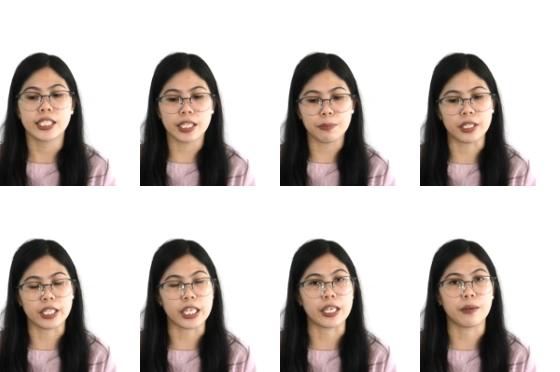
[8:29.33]

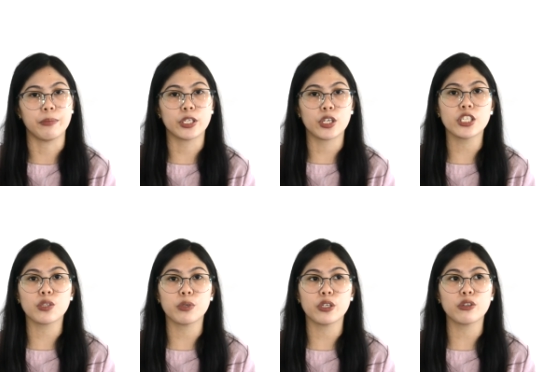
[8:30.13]
simile
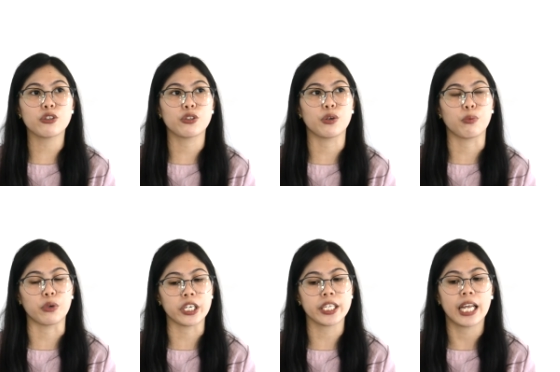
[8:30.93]
because we use the
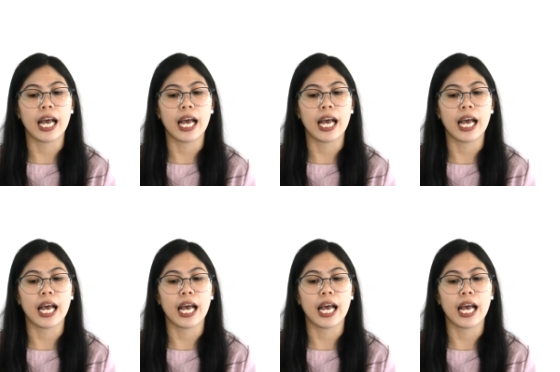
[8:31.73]
word